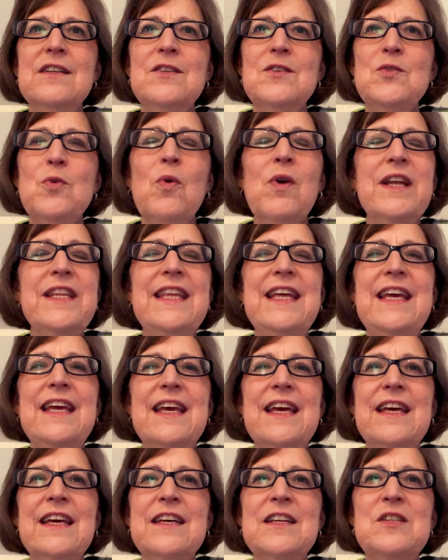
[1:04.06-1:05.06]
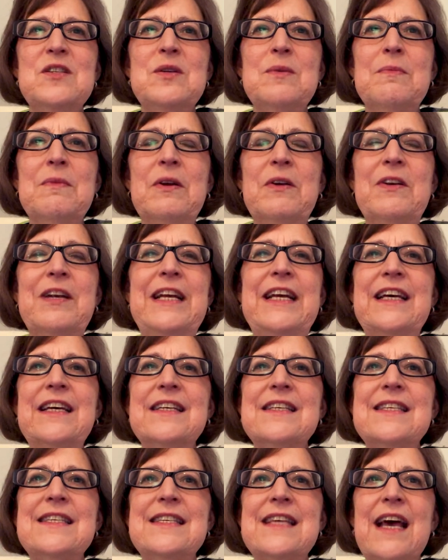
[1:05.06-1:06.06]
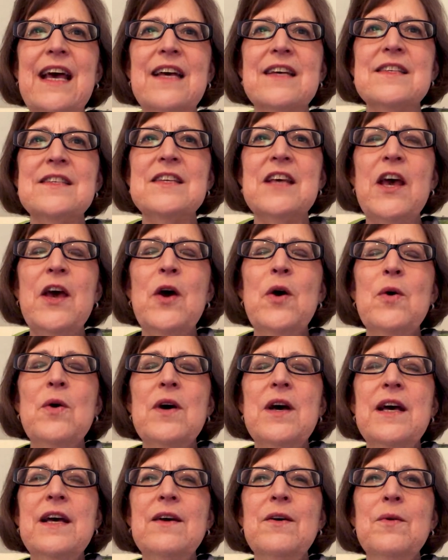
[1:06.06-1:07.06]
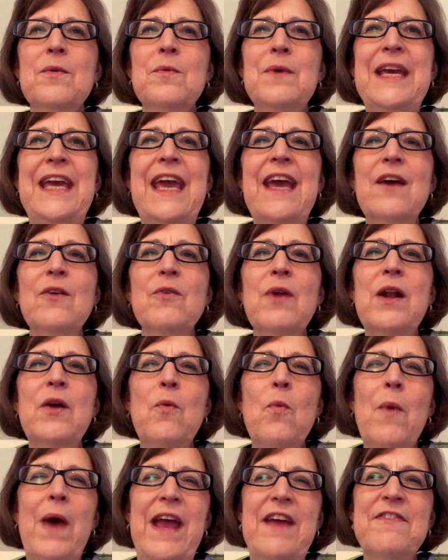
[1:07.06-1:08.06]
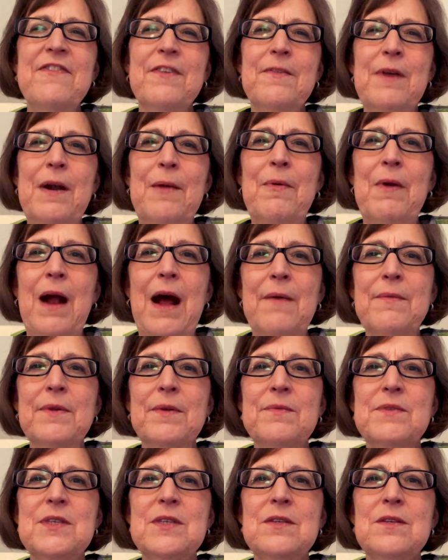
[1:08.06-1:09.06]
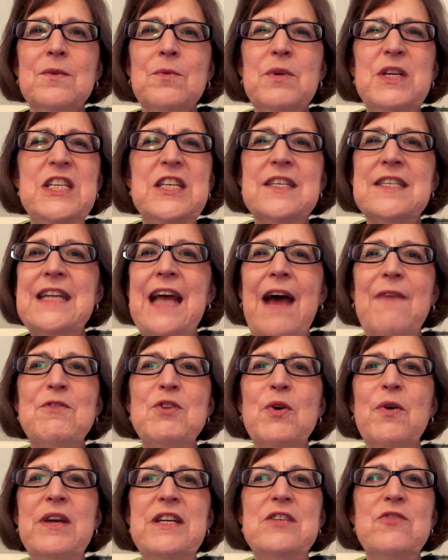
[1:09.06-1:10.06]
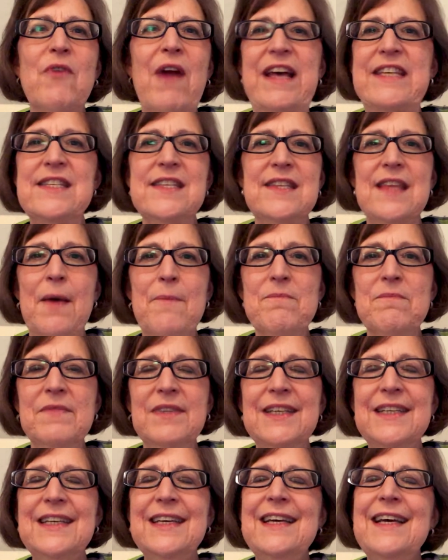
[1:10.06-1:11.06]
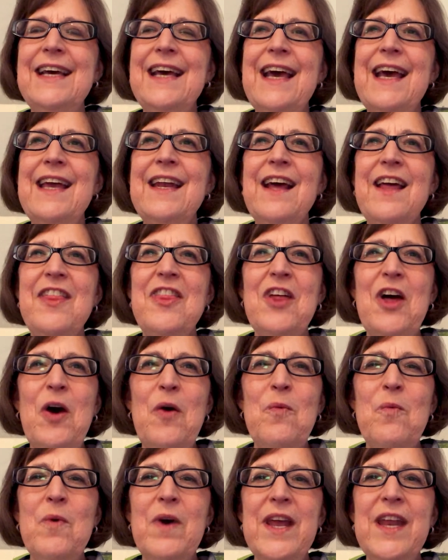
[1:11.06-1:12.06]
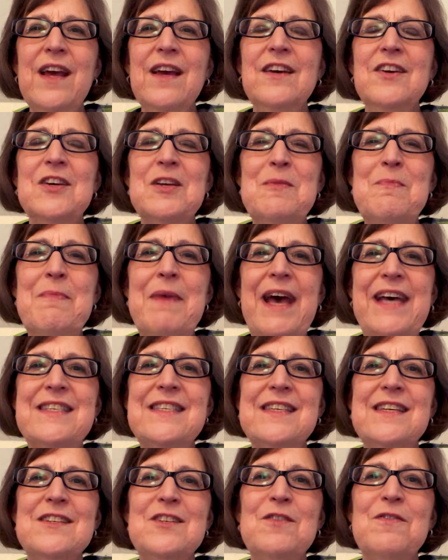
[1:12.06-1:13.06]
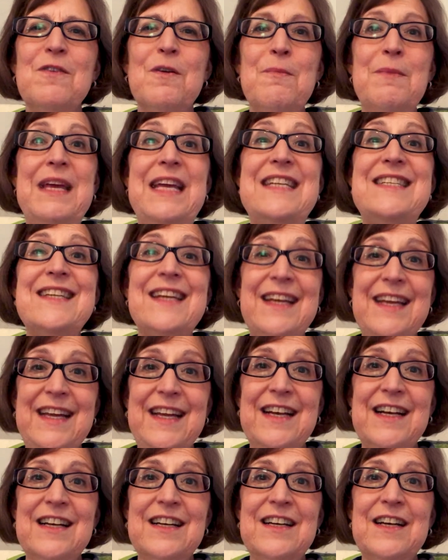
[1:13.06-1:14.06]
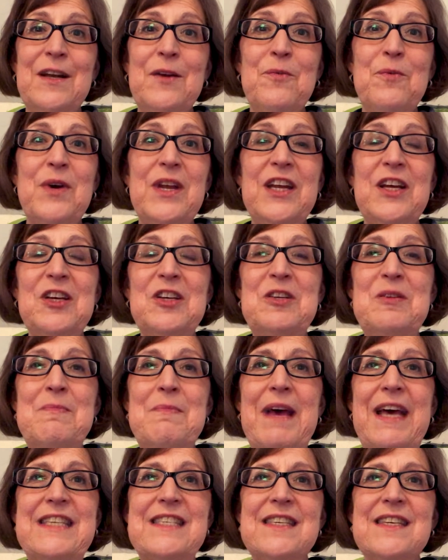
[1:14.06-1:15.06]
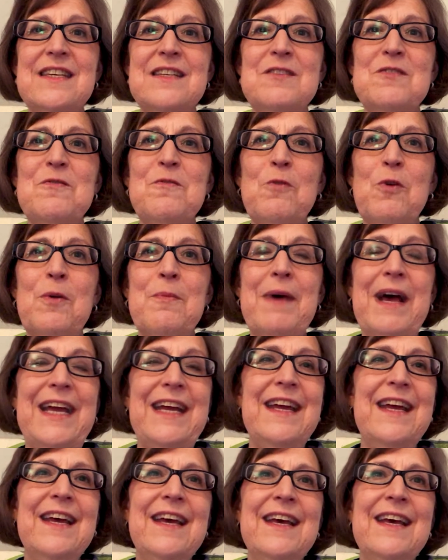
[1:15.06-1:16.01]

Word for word: toward the end, Maria says, we can't run away from our problems. We just have to address them. And I thought, what a good message for me to hear, and what a good message for my